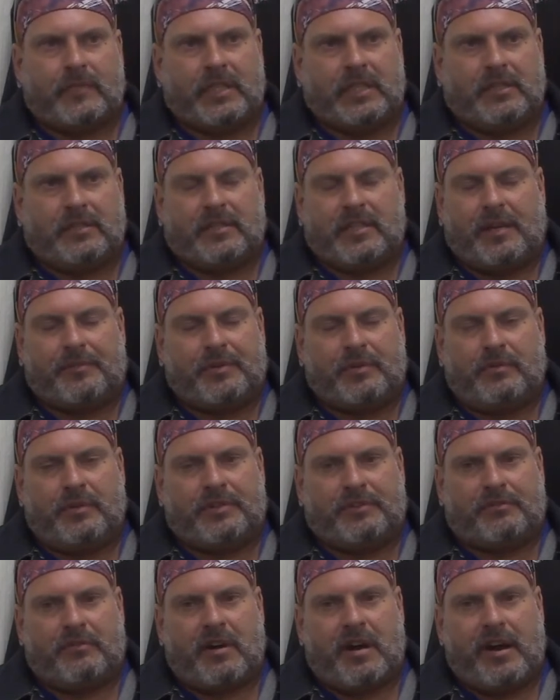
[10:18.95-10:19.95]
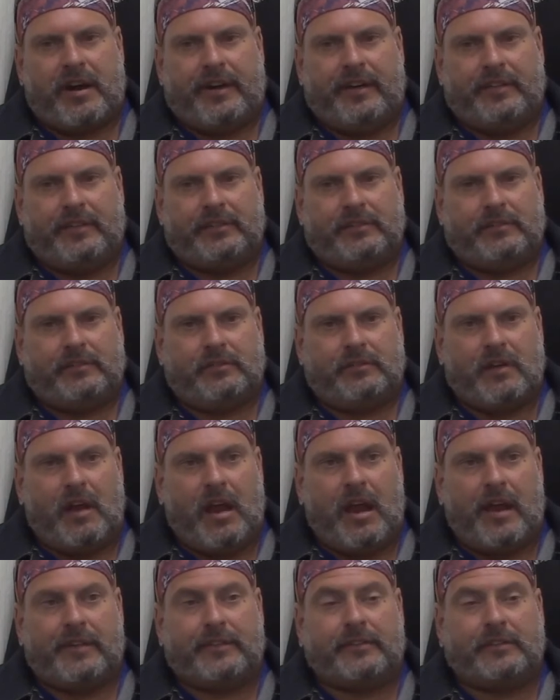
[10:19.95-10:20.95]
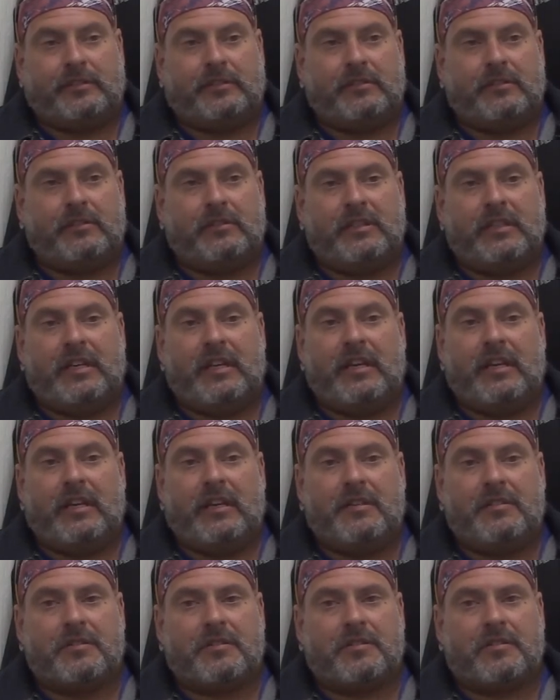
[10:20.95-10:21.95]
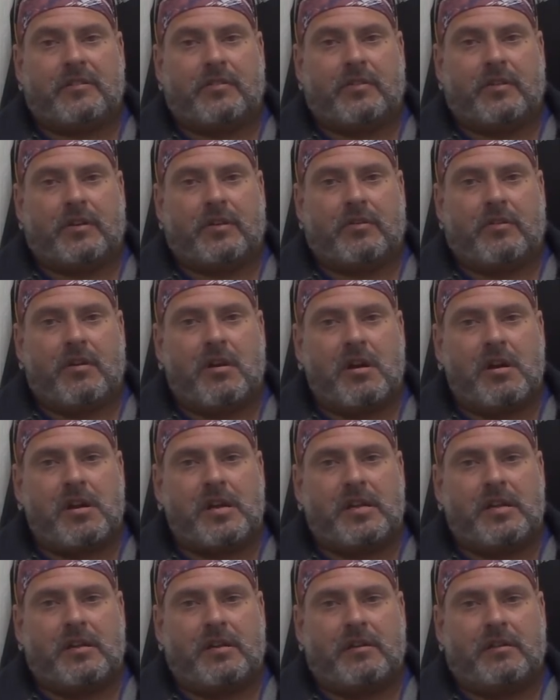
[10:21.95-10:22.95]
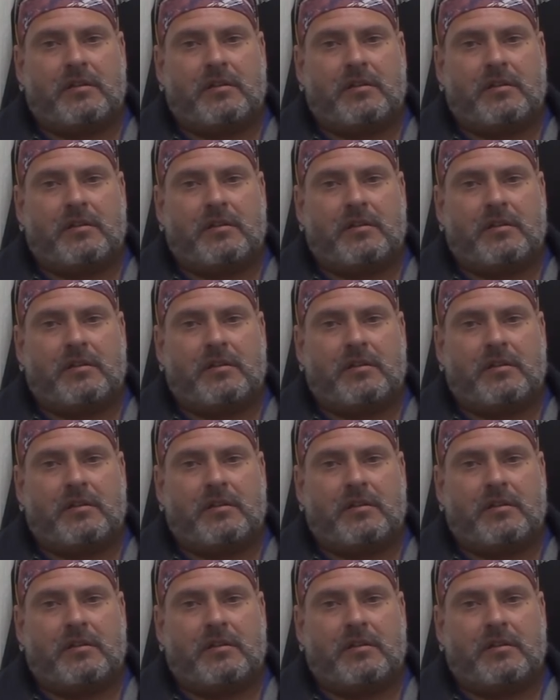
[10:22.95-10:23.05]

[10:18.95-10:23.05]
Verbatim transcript: something was right. And he just started crying.